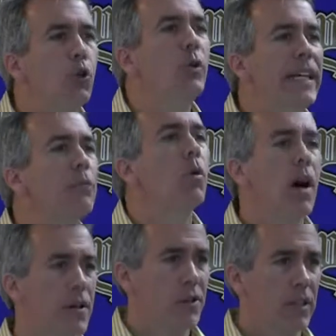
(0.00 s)
who he
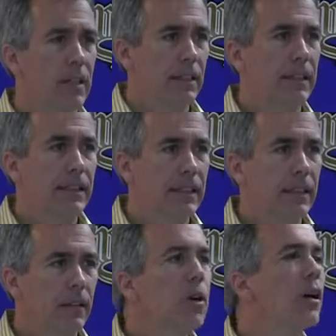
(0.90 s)
was.
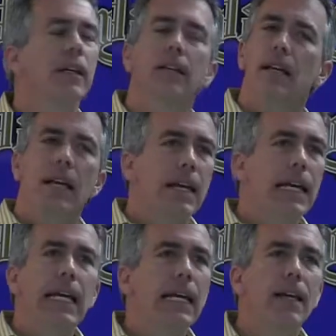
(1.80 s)
Look,
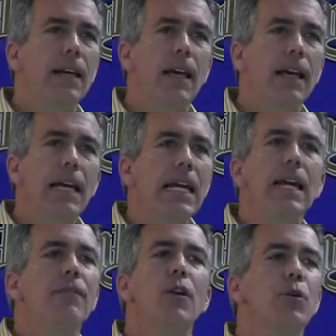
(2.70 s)

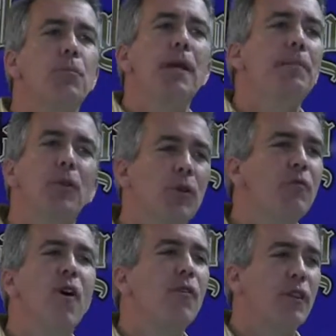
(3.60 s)
even those people
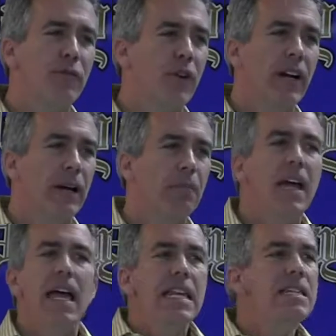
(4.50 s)
who voted for him,
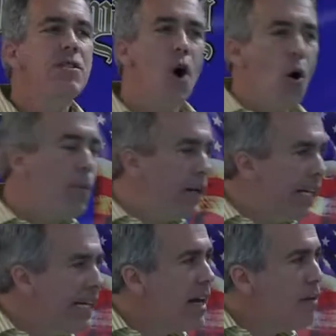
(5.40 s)

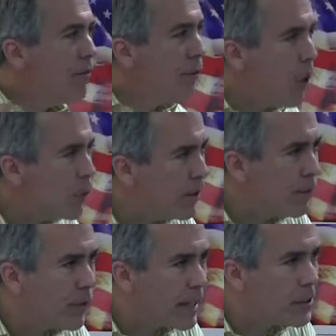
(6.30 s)
nobody voted
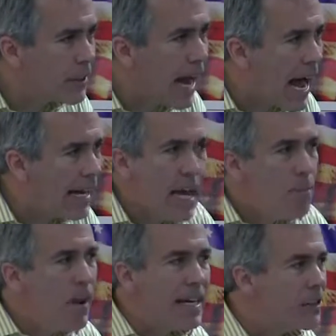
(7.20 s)
for this guy
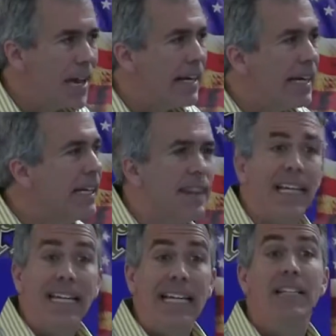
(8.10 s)
based on
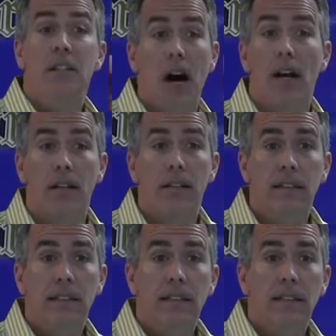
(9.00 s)
anything he'd done.
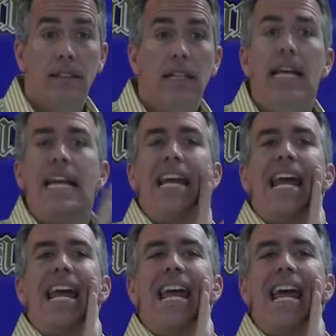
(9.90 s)

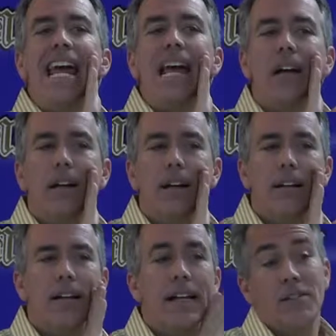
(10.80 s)

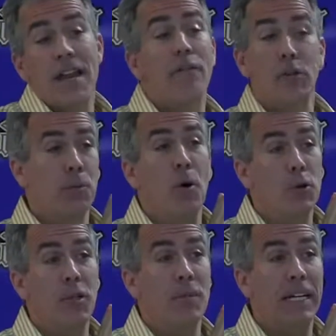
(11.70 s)
It's never
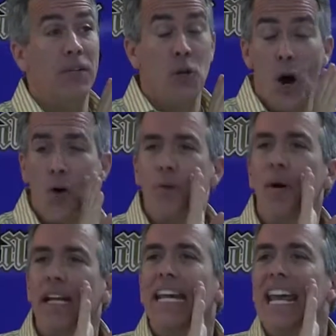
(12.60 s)
supposed to be a joke,
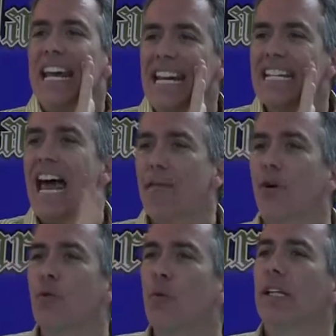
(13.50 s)
but he
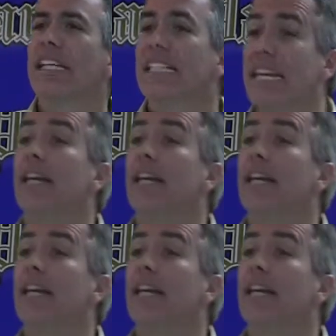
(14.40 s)
never really